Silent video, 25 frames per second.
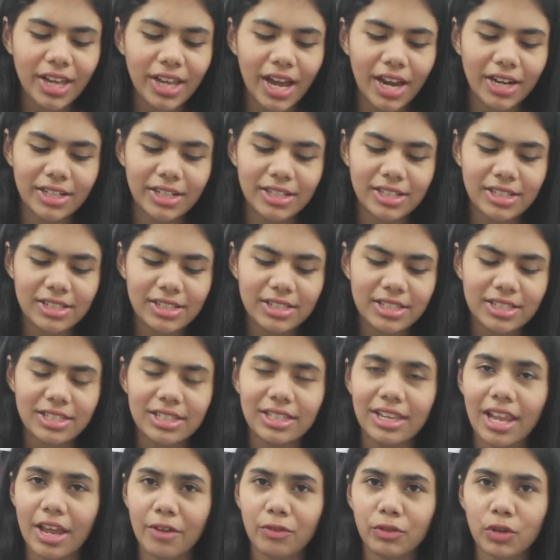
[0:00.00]

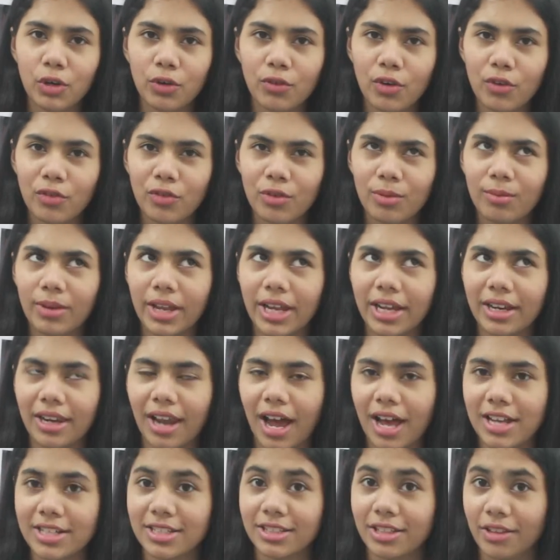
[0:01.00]
candles left over from like
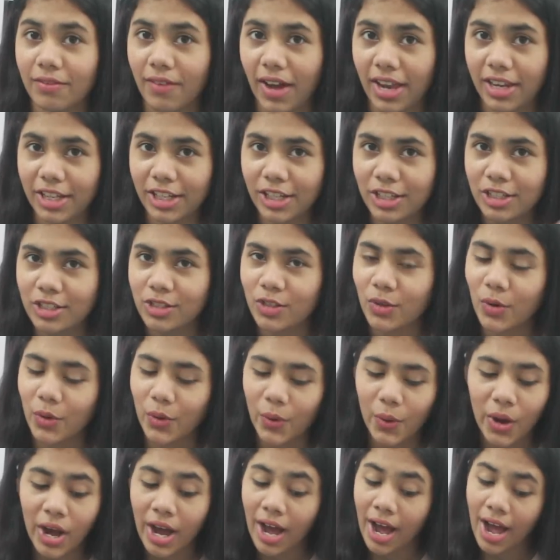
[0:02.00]
last Diwali.
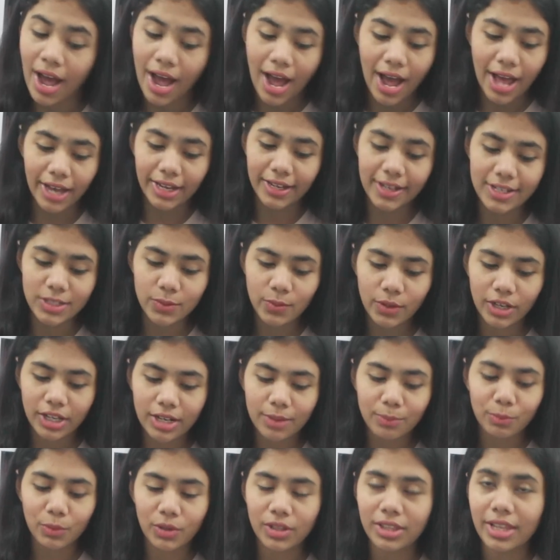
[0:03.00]
So I guess we're
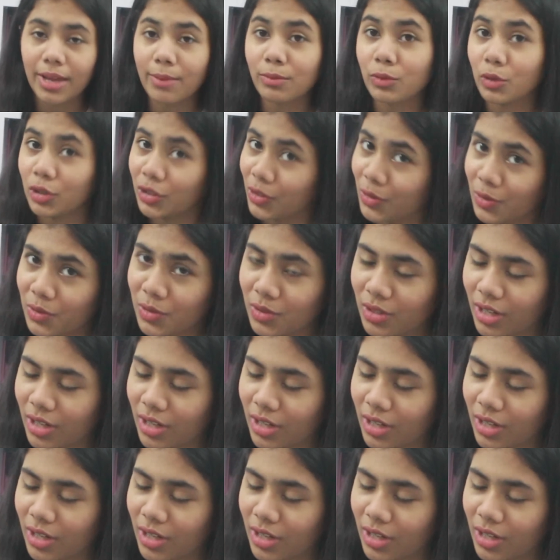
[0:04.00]
gonna put them to use